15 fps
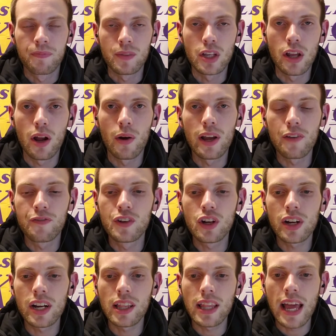You know, if
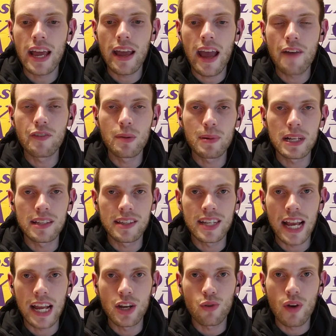you're going to let everybody
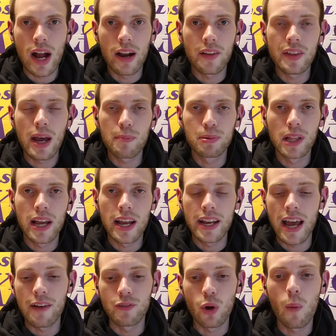stand around on that play
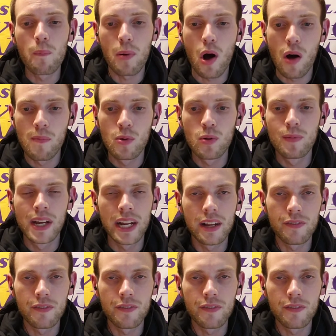and have no ball movement,